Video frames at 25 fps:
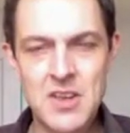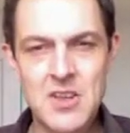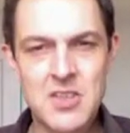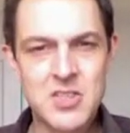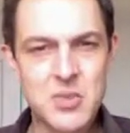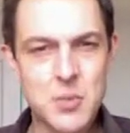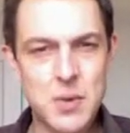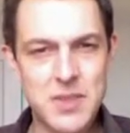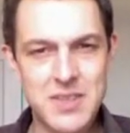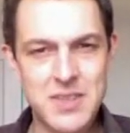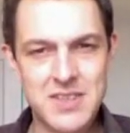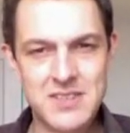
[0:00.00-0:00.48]

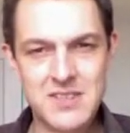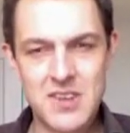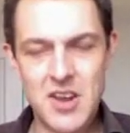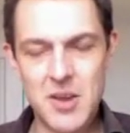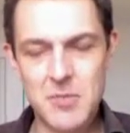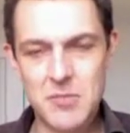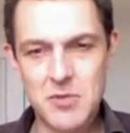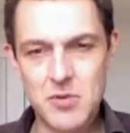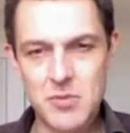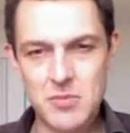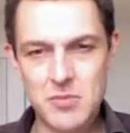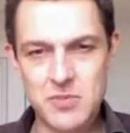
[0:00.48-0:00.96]
So when the
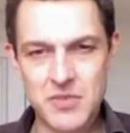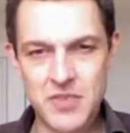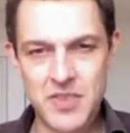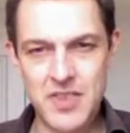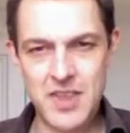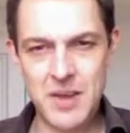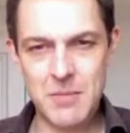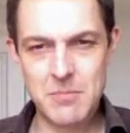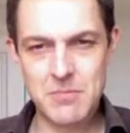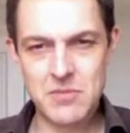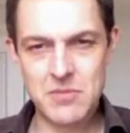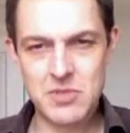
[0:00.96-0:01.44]
time comes for
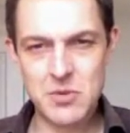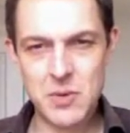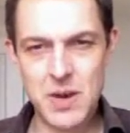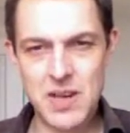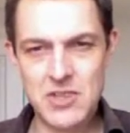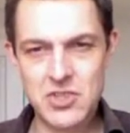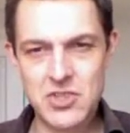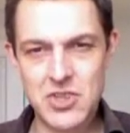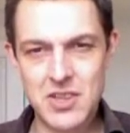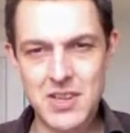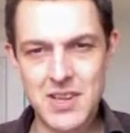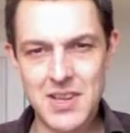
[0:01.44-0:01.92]
them to
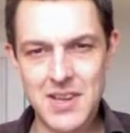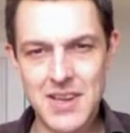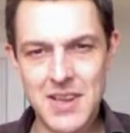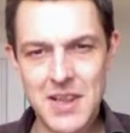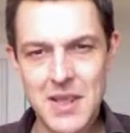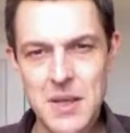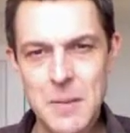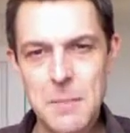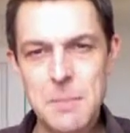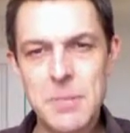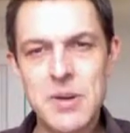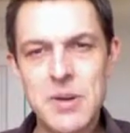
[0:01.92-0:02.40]
actually
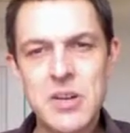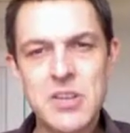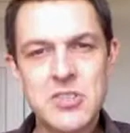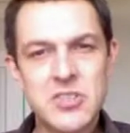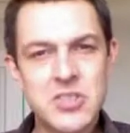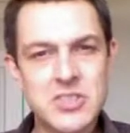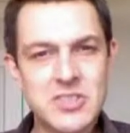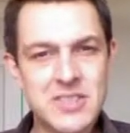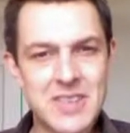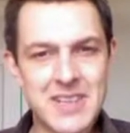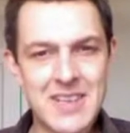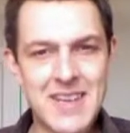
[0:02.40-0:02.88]

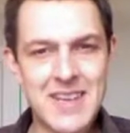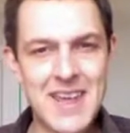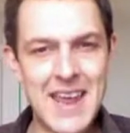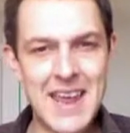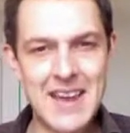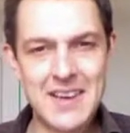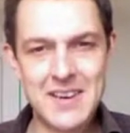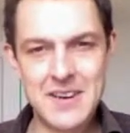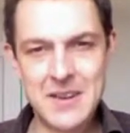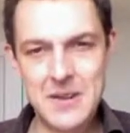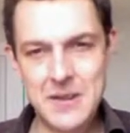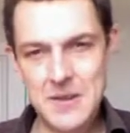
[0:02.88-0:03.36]
purchase
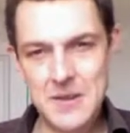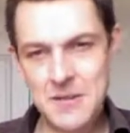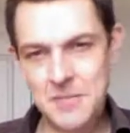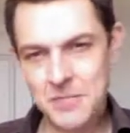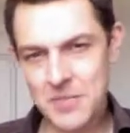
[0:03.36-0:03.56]
again,